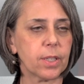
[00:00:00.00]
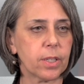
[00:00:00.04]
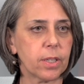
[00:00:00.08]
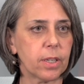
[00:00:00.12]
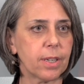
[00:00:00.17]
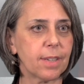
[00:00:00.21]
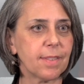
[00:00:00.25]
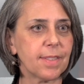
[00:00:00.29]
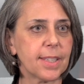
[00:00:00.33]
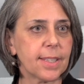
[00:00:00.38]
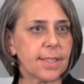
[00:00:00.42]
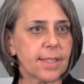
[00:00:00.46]

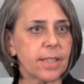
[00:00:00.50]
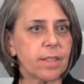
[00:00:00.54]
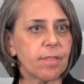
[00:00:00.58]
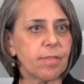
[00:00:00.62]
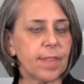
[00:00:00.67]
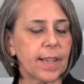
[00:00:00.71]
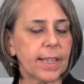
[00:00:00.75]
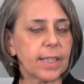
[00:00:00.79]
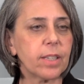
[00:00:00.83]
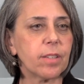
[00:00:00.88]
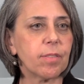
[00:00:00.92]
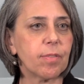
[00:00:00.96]
serves as an
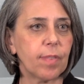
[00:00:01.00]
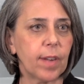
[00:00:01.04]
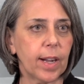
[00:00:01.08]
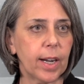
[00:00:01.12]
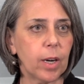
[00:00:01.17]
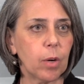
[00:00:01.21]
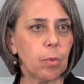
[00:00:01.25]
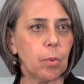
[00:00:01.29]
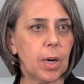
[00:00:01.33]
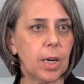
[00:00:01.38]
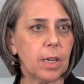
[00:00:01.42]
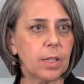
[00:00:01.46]
effective
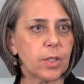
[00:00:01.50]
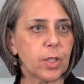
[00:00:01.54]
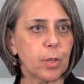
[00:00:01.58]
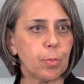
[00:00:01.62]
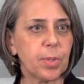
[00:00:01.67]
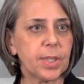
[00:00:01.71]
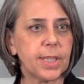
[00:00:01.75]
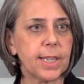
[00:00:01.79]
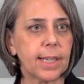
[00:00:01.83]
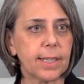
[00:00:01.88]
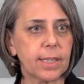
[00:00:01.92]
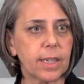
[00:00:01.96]
firewall to
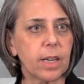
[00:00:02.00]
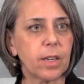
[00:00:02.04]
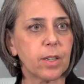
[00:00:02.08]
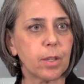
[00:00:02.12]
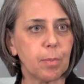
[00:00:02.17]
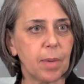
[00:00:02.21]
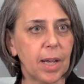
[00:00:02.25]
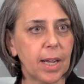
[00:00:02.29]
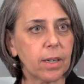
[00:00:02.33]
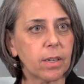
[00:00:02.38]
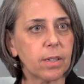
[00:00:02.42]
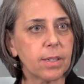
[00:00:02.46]
protect our
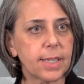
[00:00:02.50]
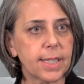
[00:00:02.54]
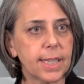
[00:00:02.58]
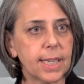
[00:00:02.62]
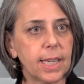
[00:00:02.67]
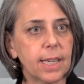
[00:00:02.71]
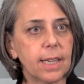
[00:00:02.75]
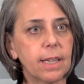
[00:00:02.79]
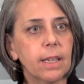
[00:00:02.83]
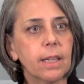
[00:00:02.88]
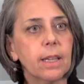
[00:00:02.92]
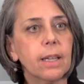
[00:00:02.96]

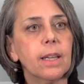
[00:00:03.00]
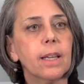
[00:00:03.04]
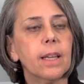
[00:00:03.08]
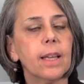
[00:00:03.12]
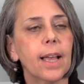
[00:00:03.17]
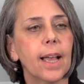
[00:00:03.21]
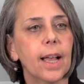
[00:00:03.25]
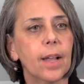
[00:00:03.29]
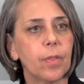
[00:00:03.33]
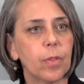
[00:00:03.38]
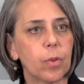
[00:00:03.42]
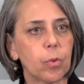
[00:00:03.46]
democracy
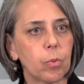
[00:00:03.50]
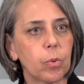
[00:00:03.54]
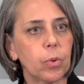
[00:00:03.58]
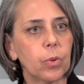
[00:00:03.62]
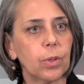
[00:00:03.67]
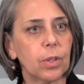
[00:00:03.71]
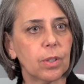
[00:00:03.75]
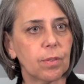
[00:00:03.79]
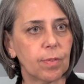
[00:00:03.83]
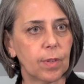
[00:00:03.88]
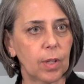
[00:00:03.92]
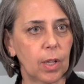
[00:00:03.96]
and the rule of